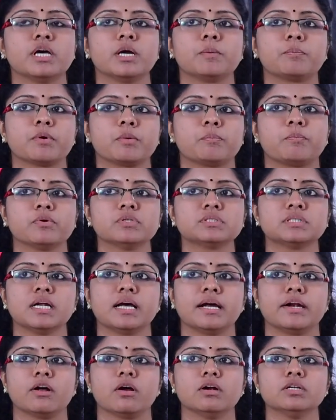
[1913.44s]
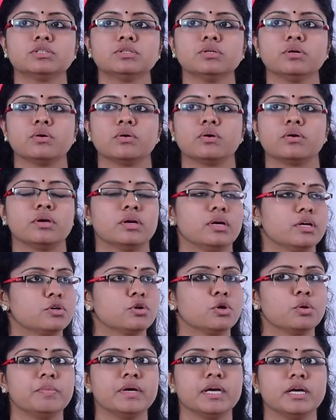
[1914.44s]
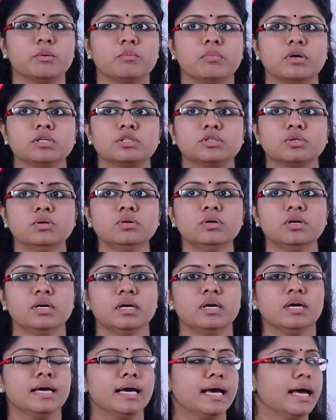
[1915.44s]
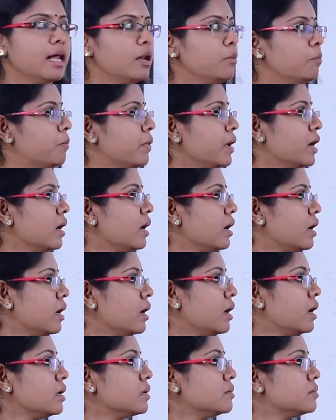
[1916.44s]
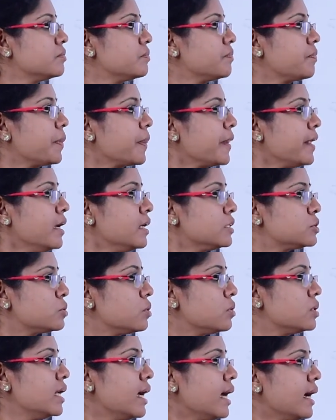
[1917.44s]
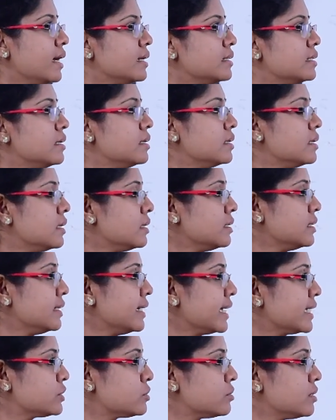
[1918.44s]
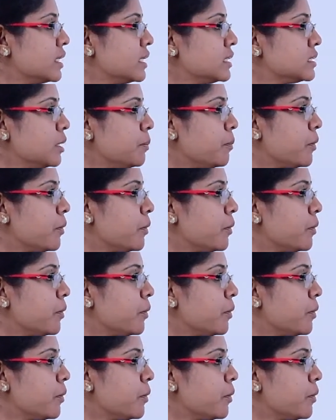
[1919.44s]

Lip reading: proposal, and also it will be able to help. So, the next one is the